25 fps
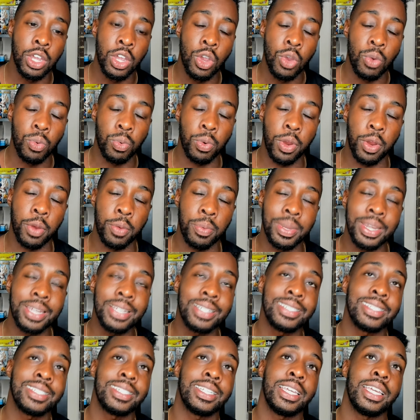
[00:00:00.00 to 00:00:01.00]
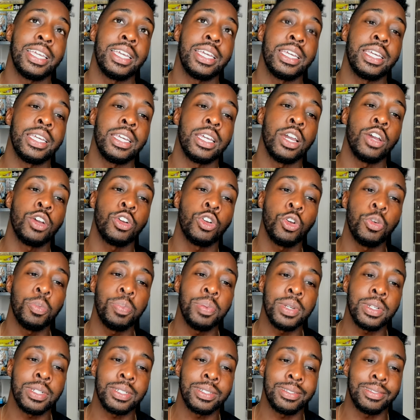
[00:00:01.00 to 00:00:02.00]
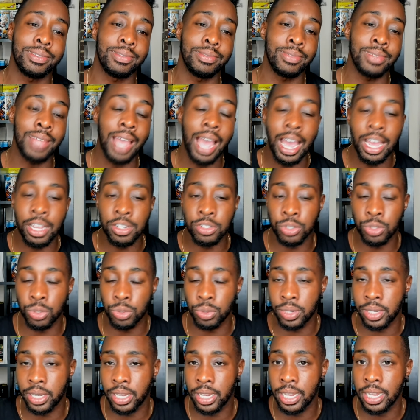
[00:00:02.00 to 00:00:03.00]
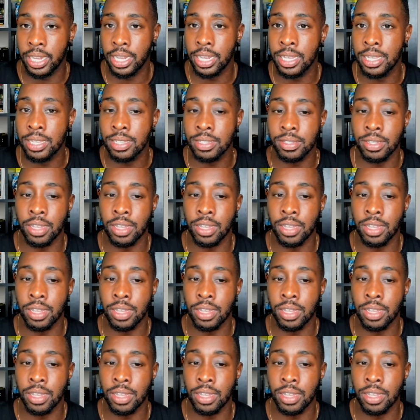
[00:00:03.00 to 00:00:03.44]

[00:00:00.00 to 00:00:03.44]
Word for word: where we see a group of high school kids.